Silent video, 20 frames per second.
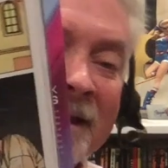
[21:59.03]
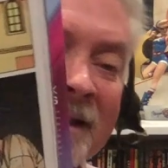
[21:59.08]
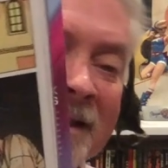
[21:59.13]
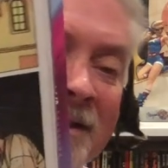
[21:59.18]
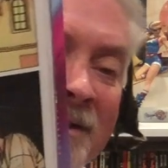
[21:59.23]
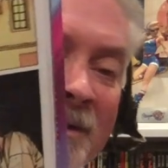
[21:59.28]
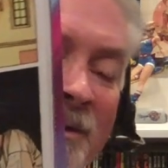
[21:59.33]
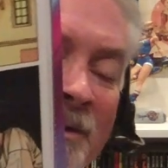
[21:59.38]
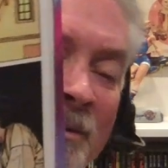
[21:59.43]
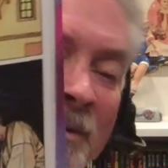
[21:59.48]

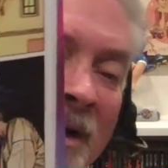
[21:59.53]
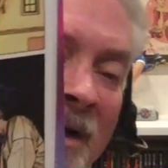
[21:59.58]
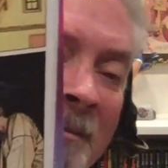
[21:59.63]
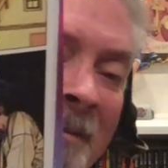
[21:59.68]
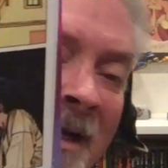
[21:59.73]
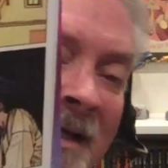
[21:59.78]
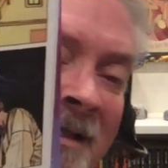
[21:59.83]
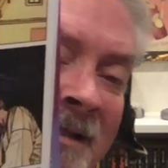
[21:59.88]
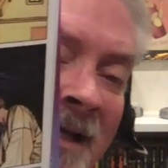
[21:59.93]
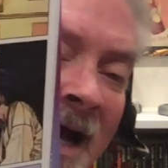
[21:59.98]
This is one of
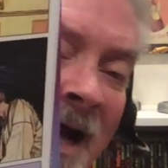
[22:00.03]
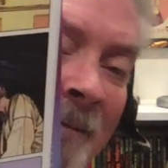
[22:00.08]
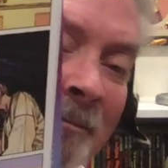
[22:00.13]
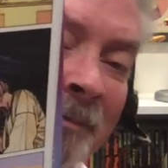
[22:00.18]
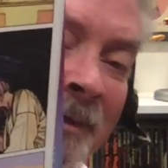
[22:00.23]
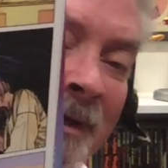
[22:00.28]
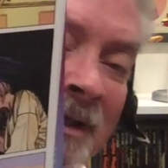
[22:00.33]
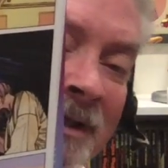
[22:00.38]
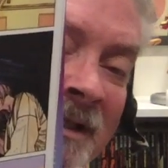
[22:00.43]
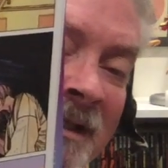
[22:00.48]
my top
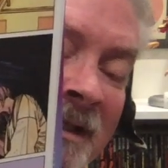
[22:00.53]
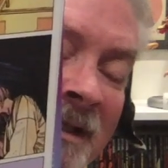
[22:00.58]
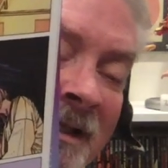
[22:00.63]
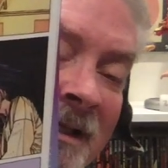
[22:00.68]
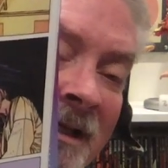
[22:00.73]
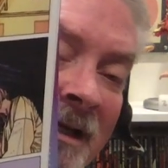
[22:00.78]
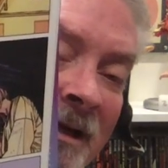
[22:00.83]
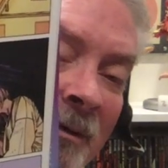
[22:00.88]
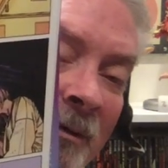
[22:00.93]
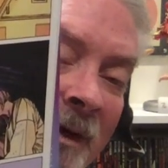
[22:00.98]
books of the
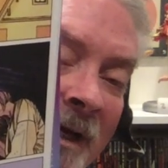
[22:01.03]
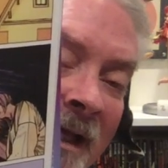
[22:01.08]
year when